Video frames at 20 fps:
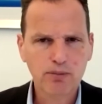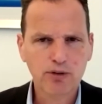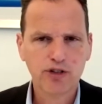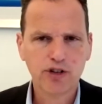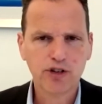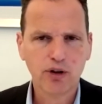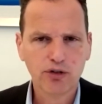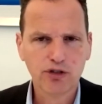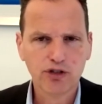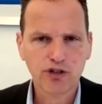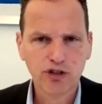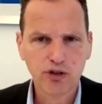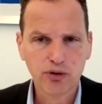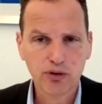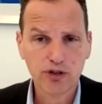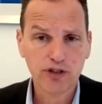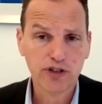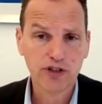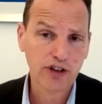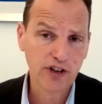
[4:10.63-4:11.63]
results
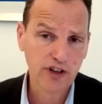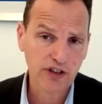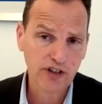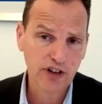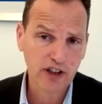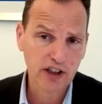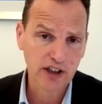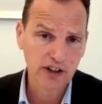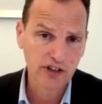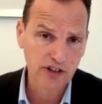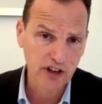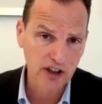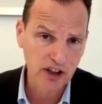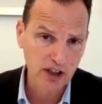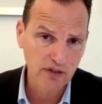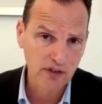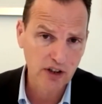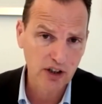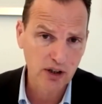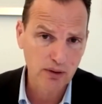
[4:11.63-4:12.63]
showed statistically
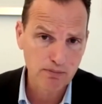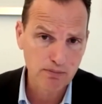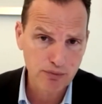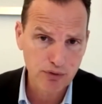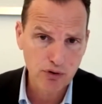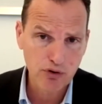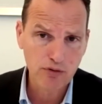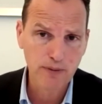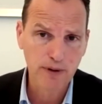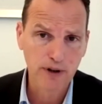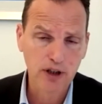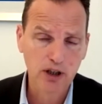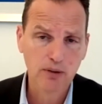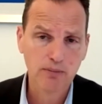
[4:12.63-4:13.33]
significant improvement